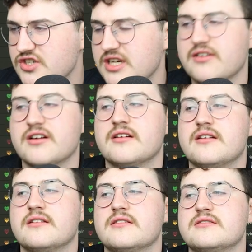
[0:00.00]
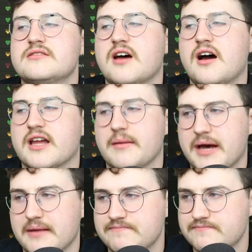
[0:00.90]
Shearer, target
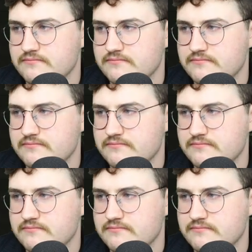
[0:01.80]
man.